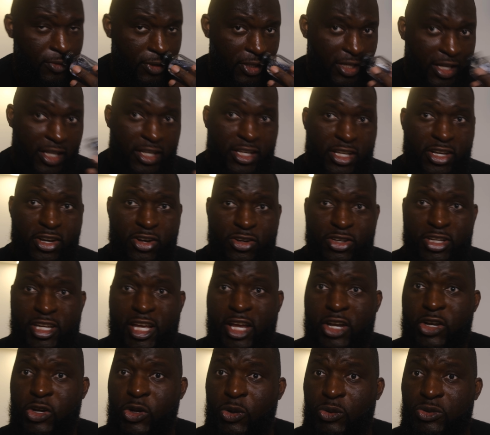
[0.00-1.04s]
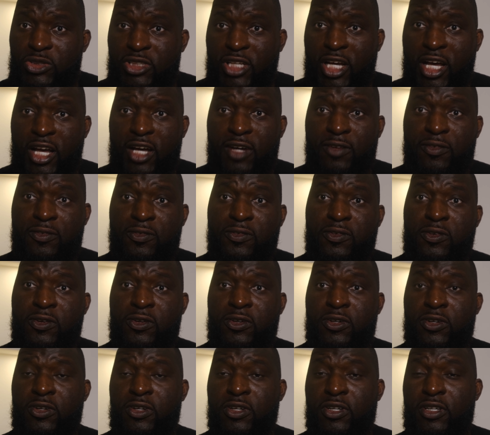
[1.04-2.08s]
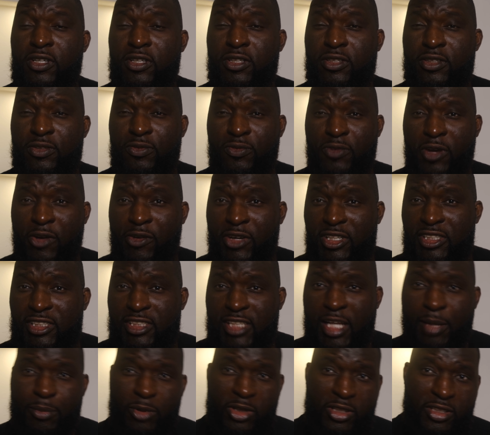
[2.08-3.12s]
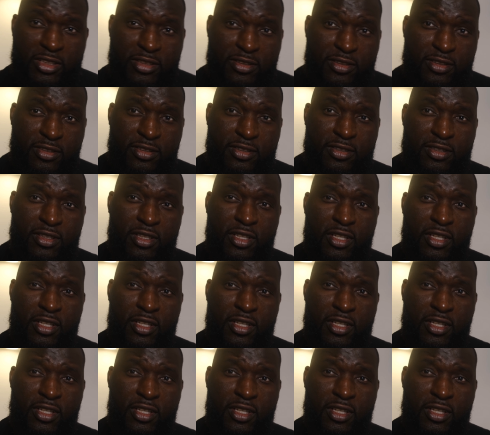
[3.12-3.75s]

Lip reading: In here, you get notes of various lemons,